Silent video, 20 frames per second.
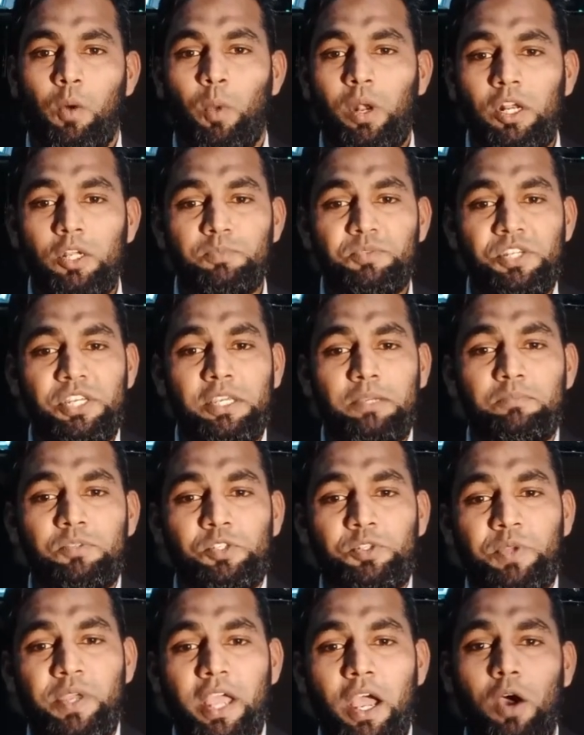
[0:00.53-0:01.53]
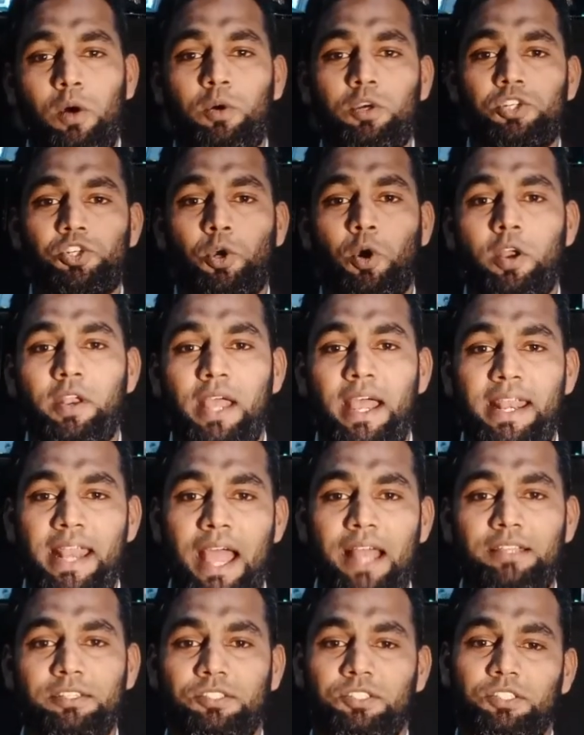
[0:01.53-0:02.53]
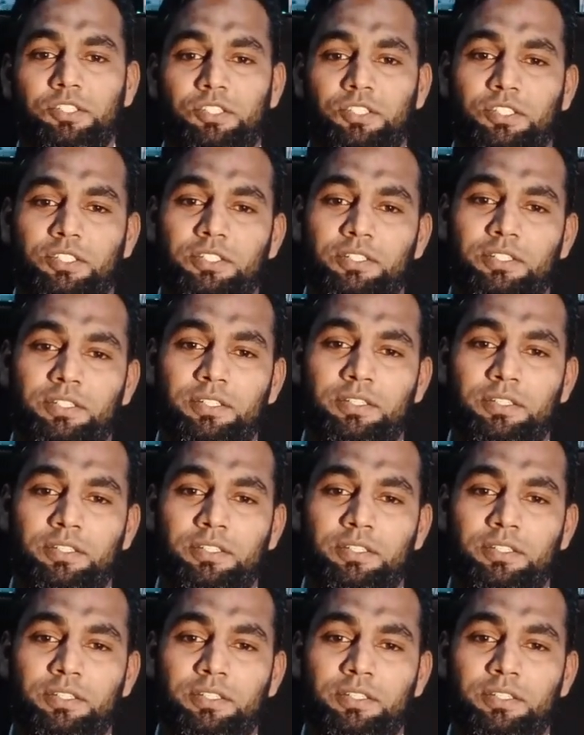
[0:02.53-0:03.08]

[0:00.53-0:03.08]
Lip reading: Welcome team. Today our short analysis